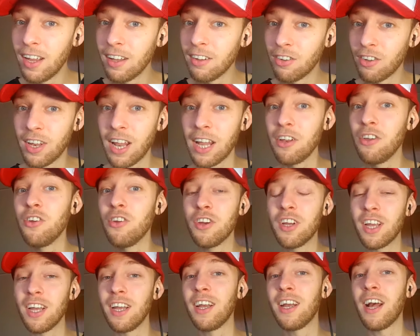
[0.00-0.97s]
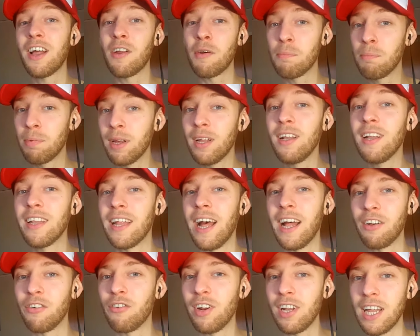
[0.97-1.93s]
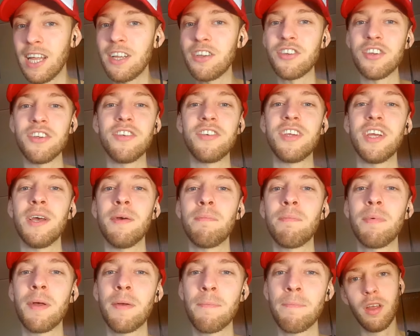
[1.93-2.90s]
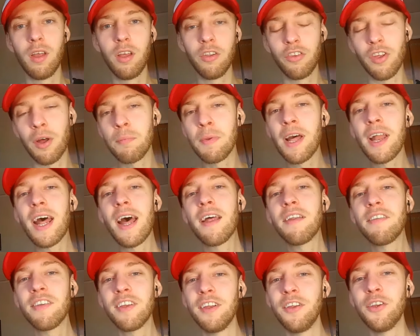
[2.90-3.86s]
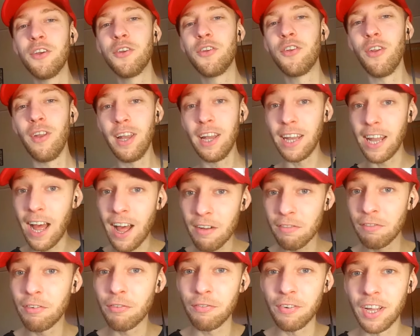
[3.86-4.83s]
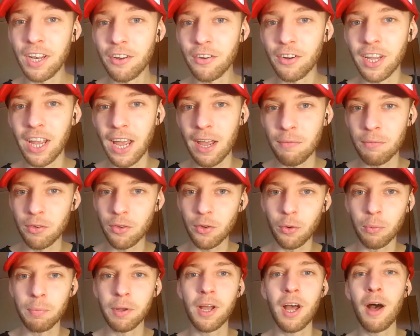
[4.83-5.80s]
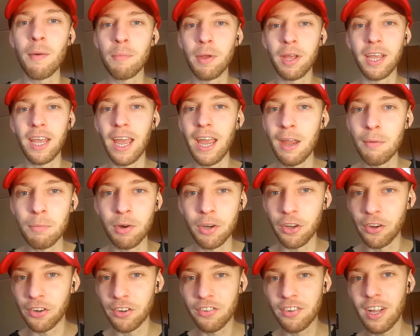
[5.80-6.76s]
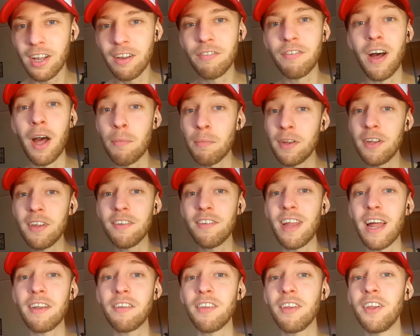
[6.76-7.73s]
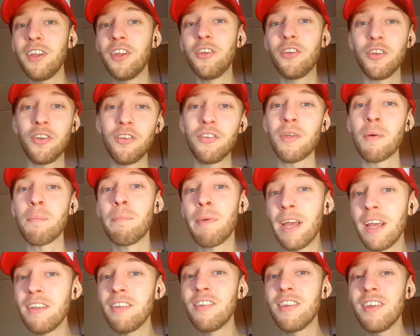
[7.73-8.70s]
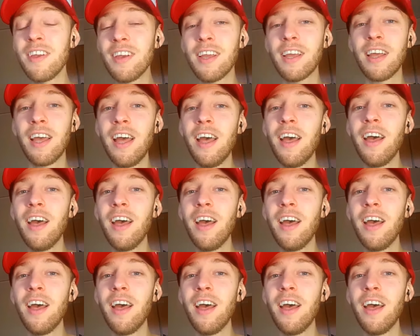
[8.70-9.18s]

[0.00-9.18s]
so that you can kind of build that relationship. So I'm not asking you to love video games or become a gamer yourself, I'm just asking you to do some basic